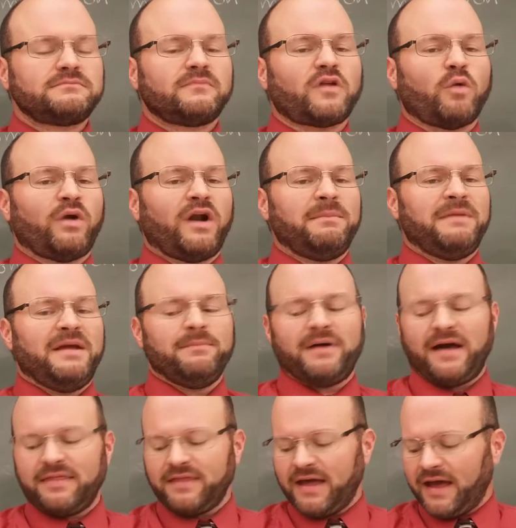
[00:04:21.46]
What I mean
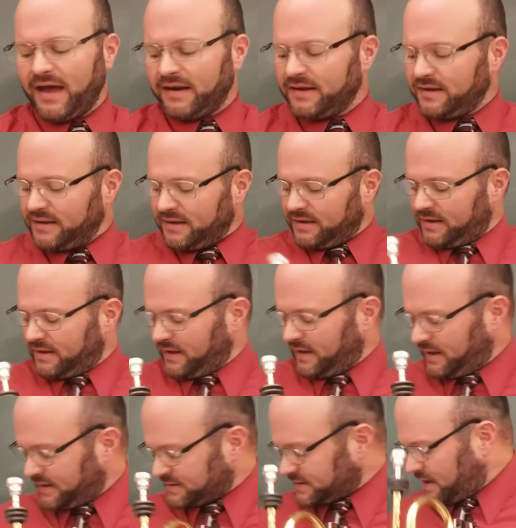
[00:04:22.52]
by that,
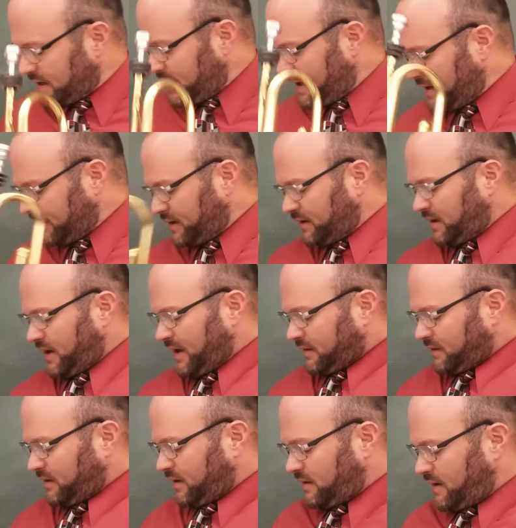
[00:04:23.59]
it is kind of
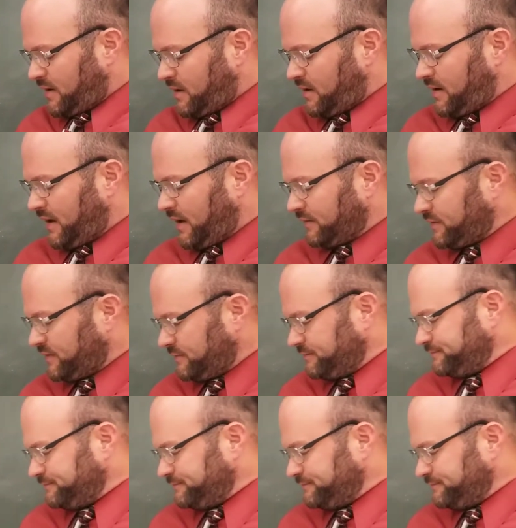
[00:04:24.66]
like the clarinet.